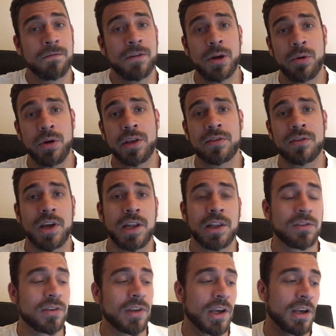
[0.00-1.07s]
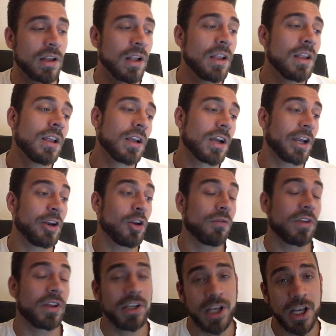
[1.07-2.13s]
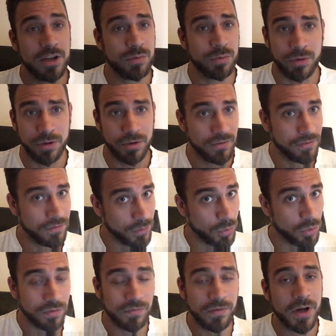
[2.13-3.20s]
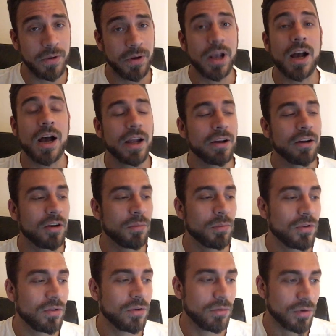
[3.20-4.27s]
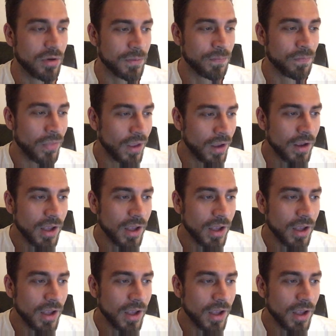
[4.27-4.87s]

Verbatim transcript: Very exciting style. I know that Cage Warriors were very high on him too, and